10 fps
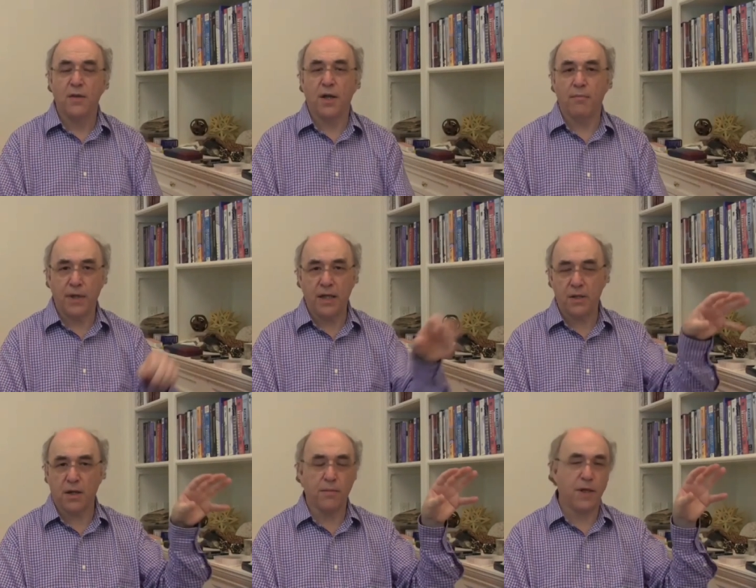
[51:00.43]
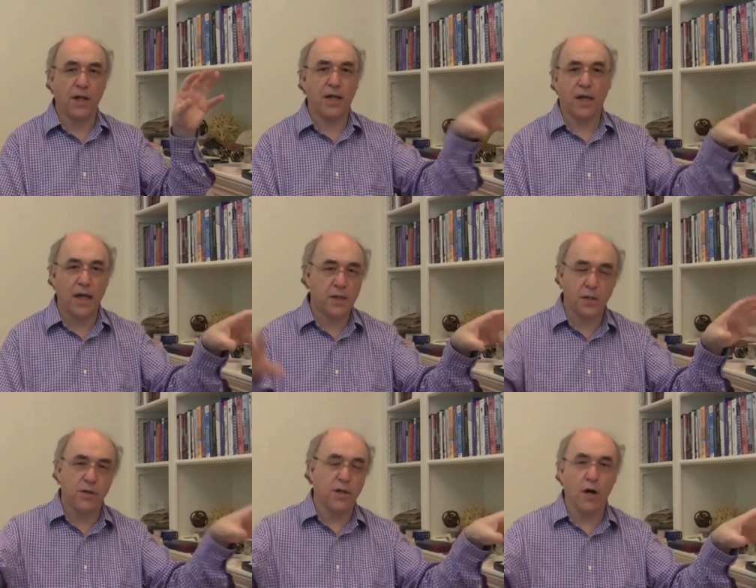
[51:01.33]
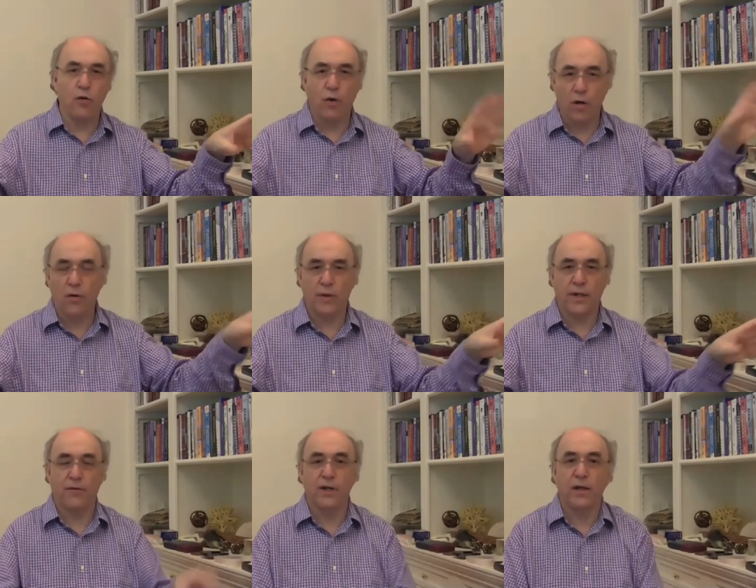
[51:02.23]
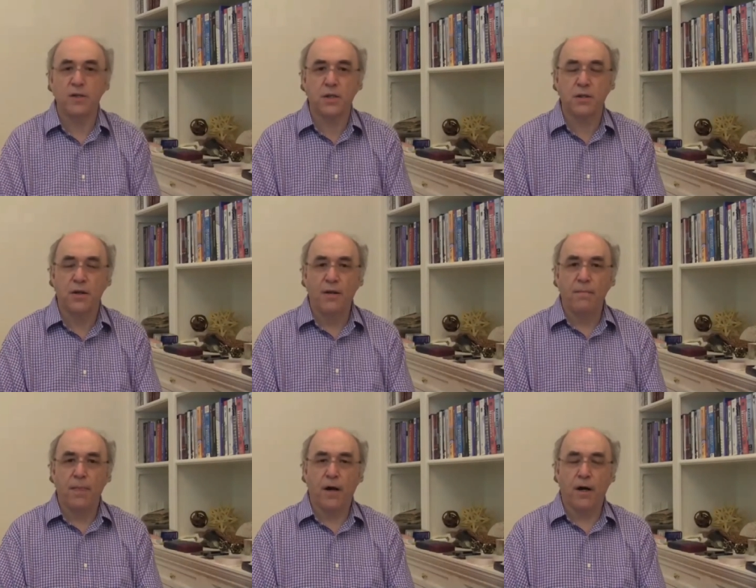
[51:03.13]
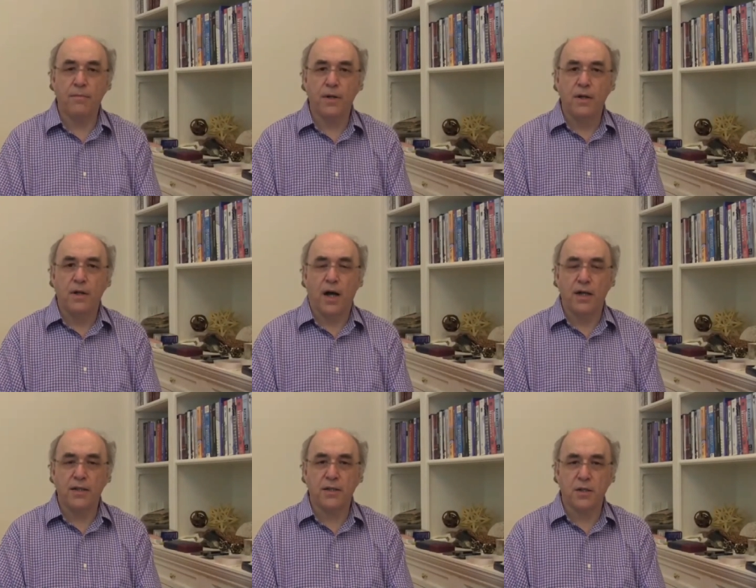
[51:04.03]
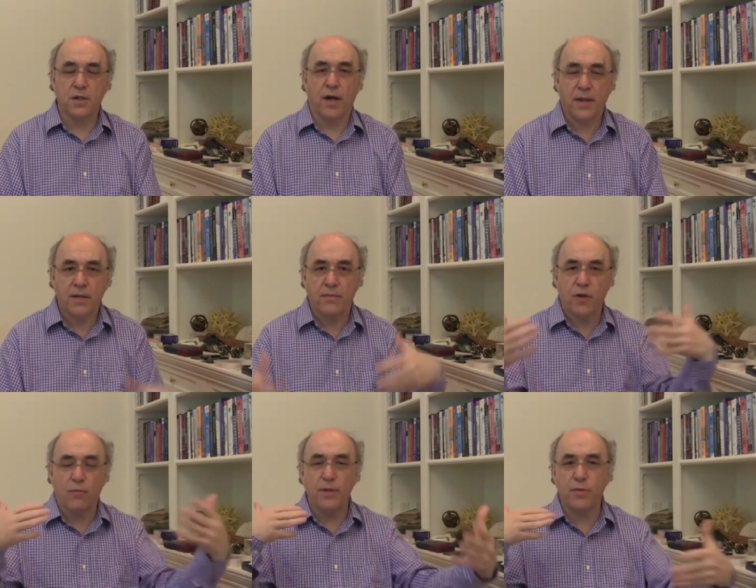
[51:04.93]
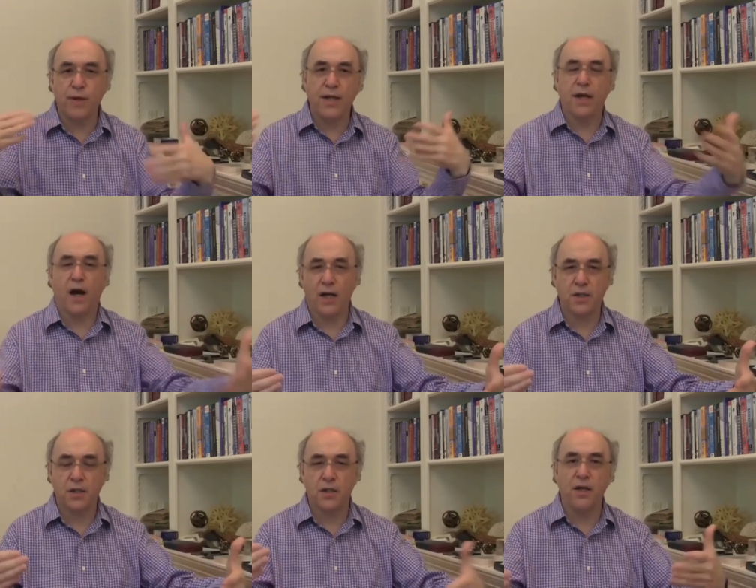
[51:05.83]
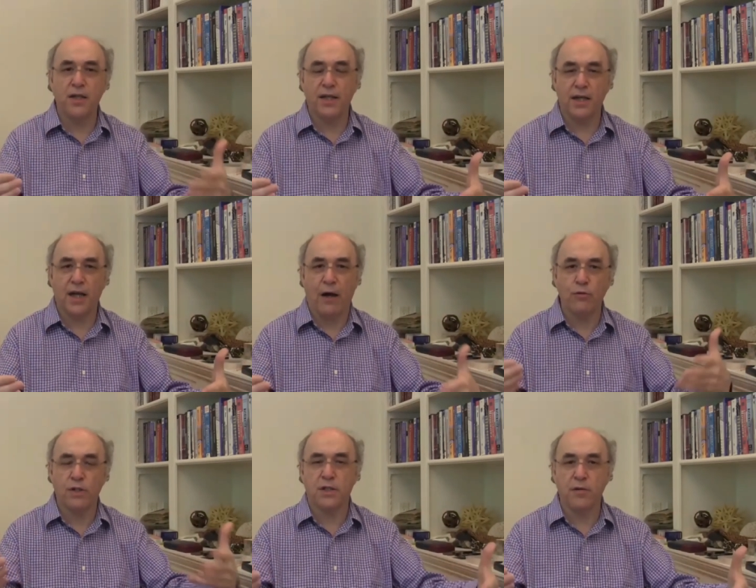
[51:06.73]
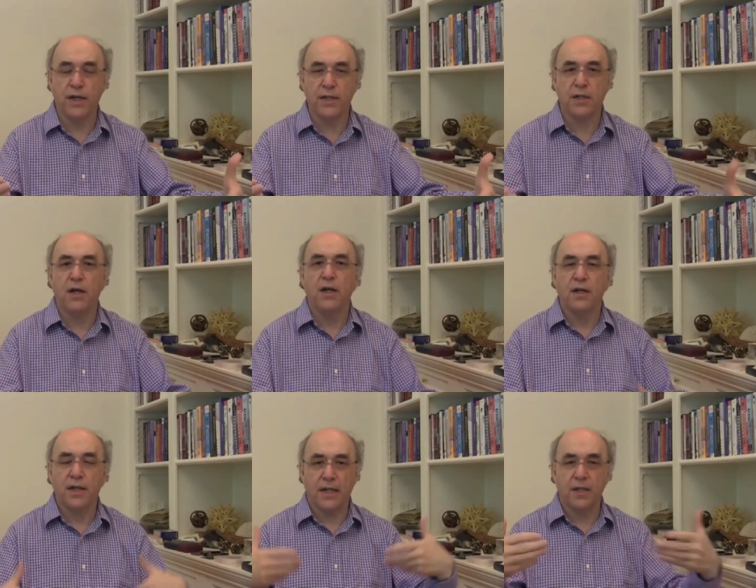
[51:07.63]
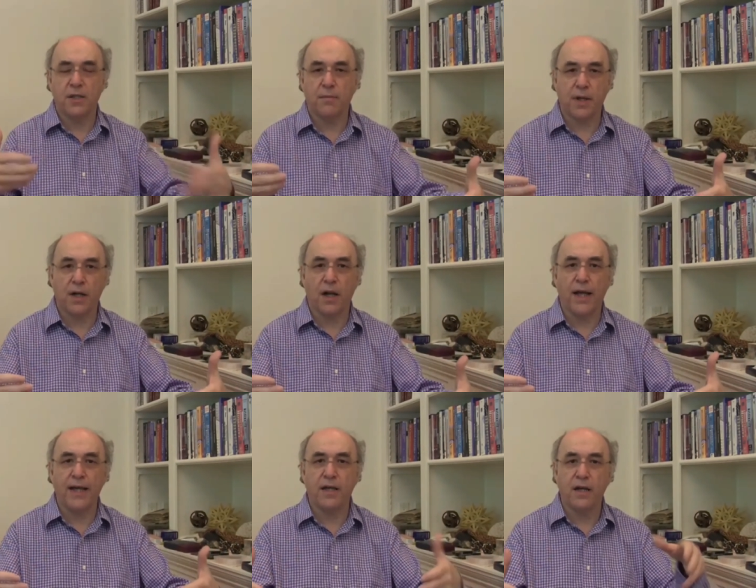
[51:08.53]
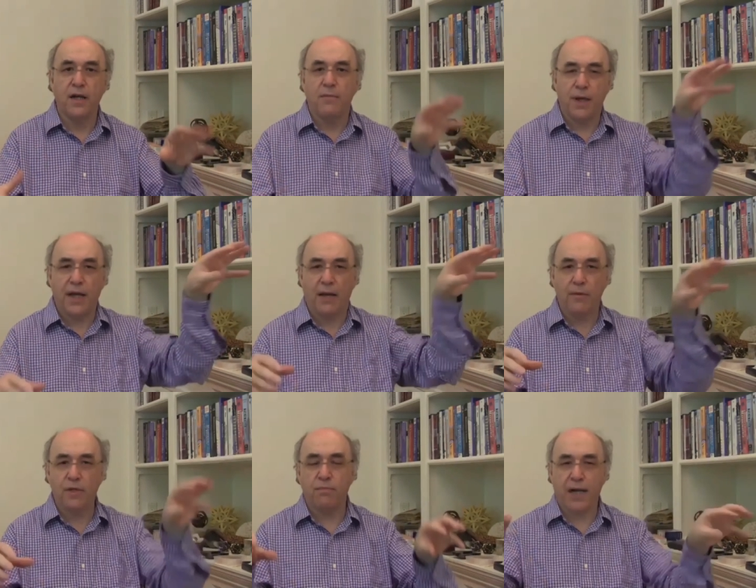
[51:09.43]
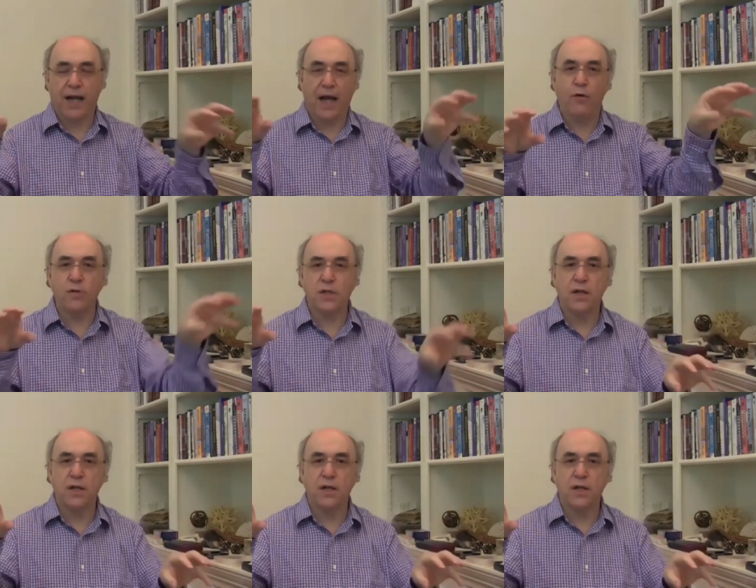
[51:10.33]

that means something like yes or no or whatever else. So I think, between us learning how to do it, getting something like being able to pick out,